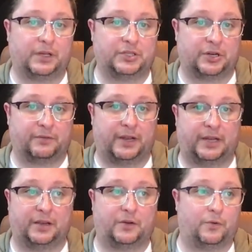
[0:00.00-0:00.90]

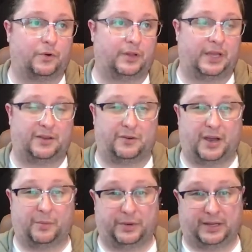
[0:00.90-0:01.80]
generated or that you're
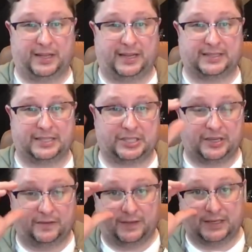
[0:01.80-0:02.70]
helping clients
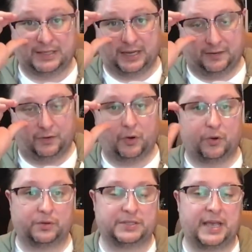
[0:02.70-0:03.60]
achieve these kind of
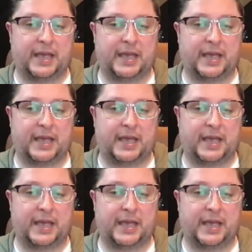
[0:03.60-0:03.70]
goals.